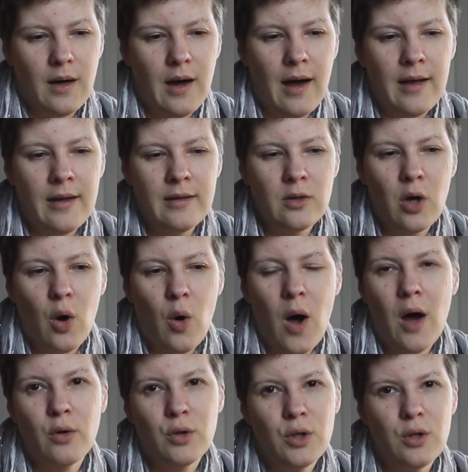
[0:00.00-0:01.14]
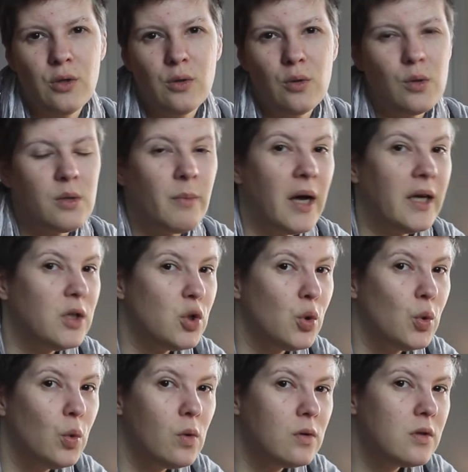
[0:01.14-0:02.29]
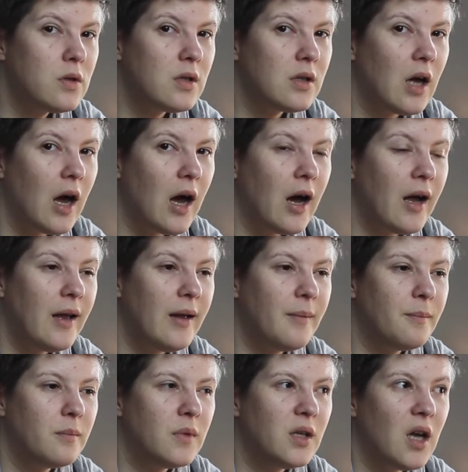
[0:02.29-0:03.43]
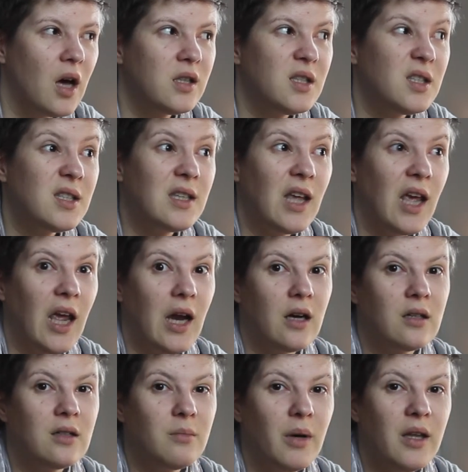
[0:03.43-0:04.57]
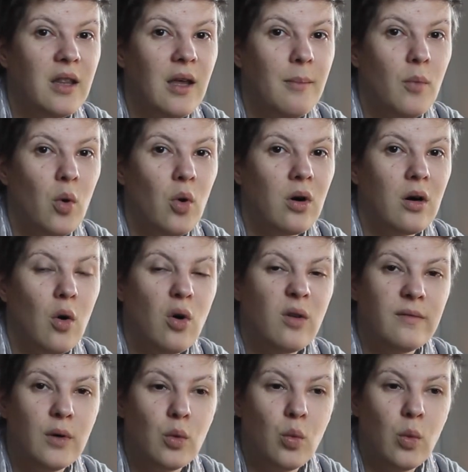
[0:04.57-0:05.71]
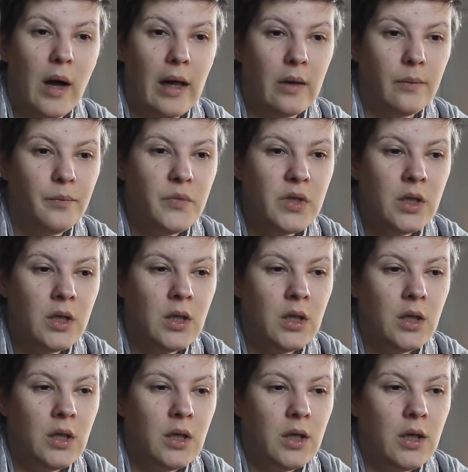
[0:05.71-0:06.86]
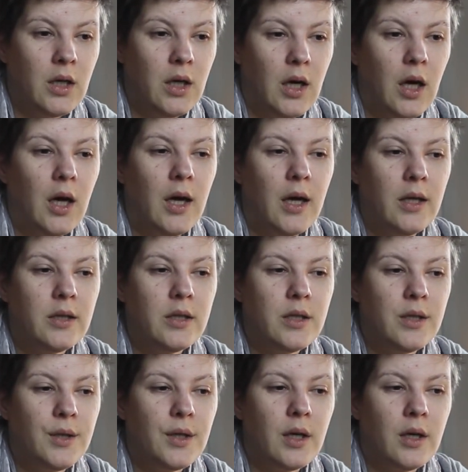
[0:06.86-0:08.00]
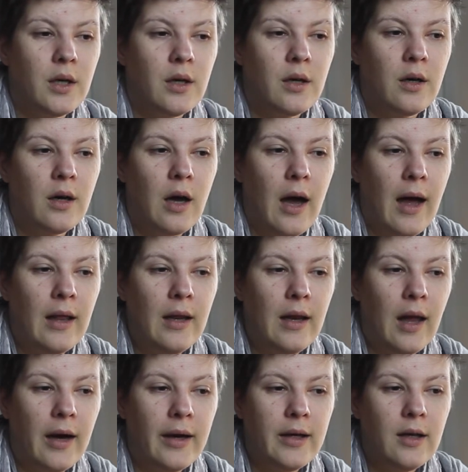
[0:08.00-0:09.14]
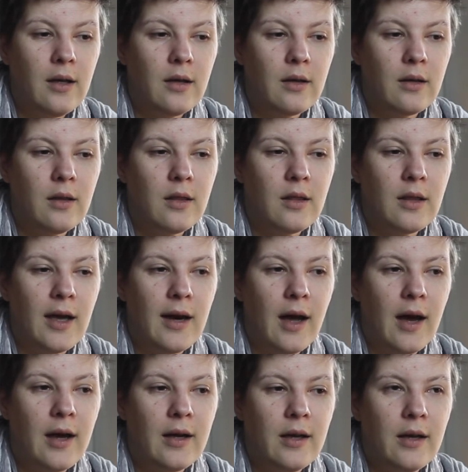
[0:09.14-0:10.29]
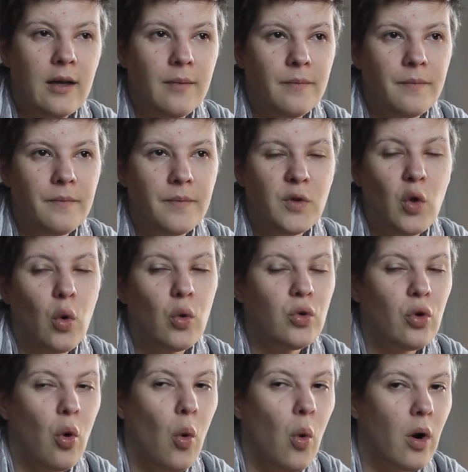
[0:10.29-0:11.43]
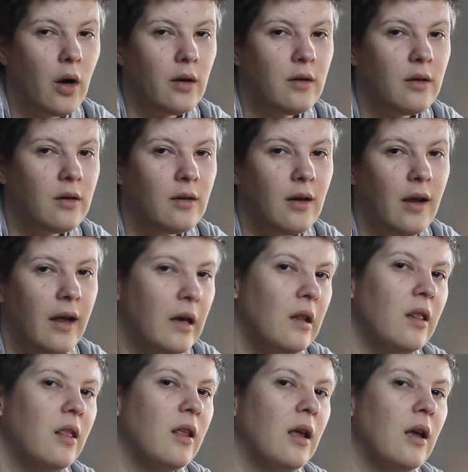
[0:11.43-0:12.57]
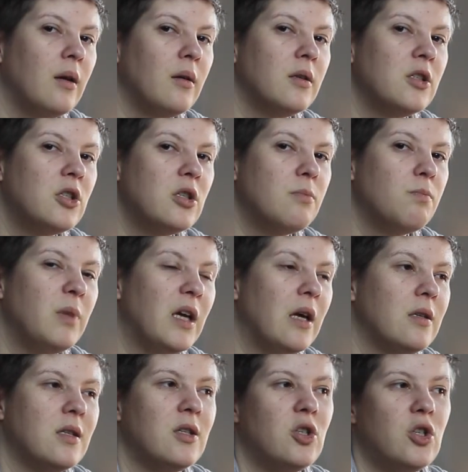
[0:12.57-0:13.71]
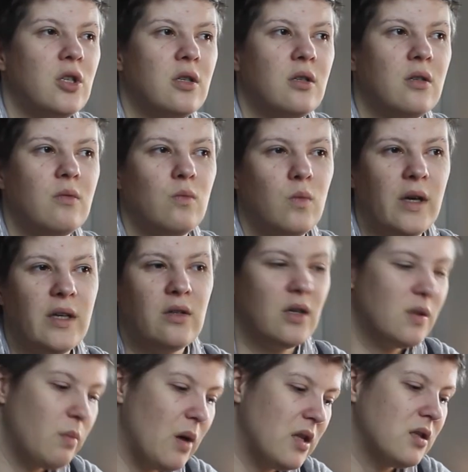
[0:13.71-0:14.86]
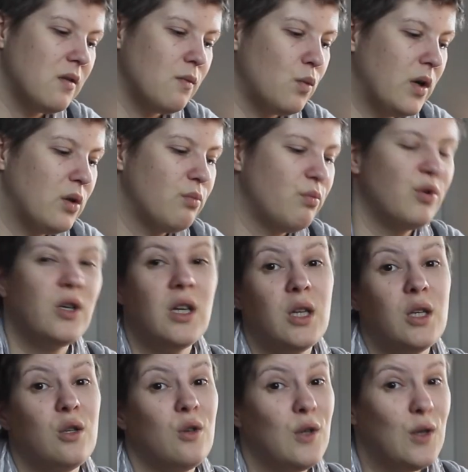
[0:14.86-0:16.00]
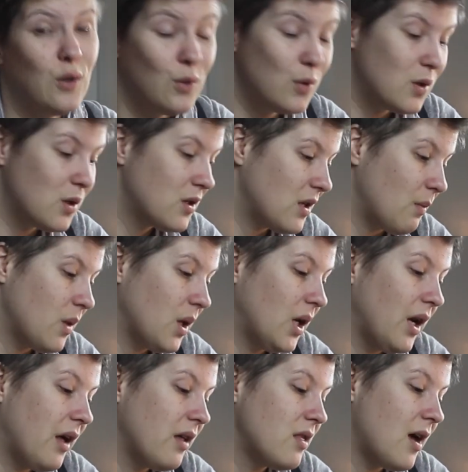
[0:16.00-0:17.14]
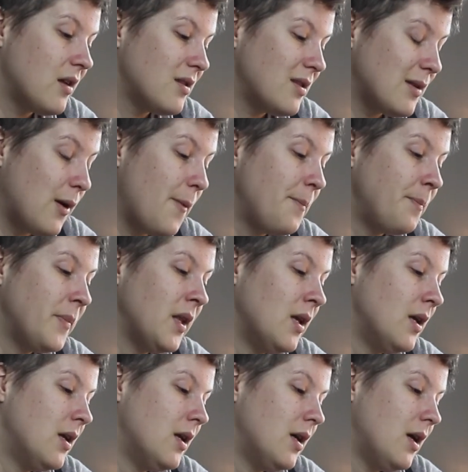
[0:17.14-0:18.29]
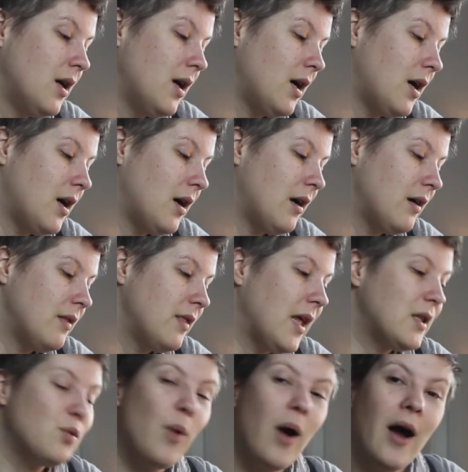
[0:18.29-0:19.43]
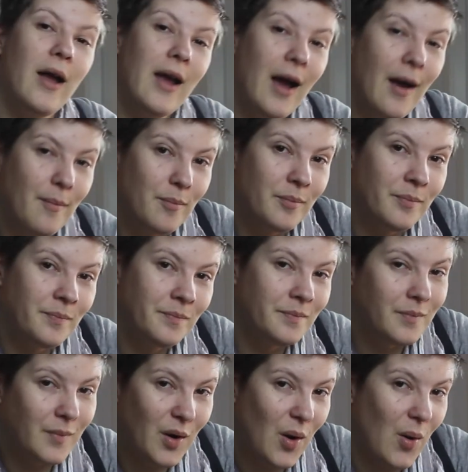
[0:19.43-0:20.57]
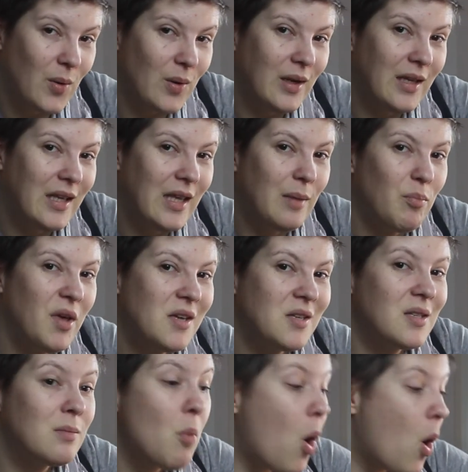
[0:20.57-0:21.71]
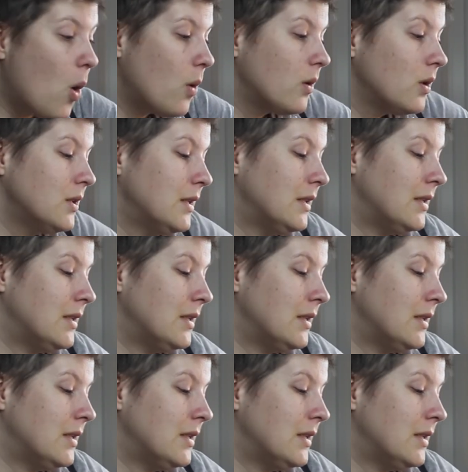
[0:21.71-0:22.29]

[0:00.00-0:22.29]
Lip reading: I know how to use my tools. I'm not scared by them or overwhelmed. And I like that I don't hoard anything because it's just way too expensive, way too pretty to use, something like that. So that's why I'm only keeping small